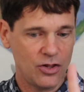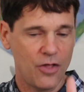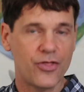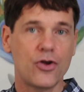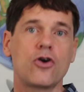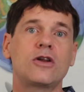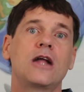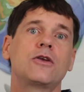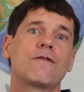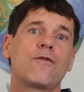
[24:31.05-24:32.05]
the 3rd, and
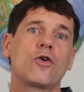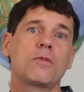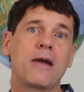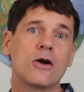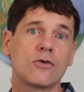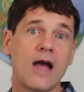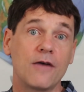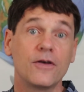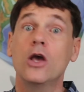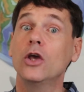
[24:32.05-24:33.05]
your 4th
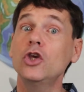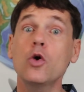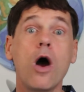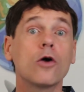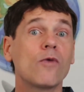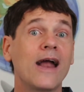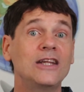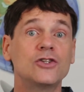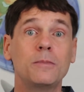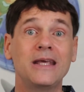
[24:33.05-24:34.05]
paragraph. You are ready
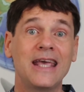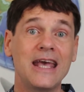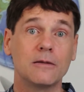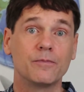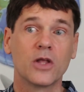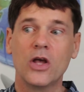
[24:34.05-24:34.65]
to begin.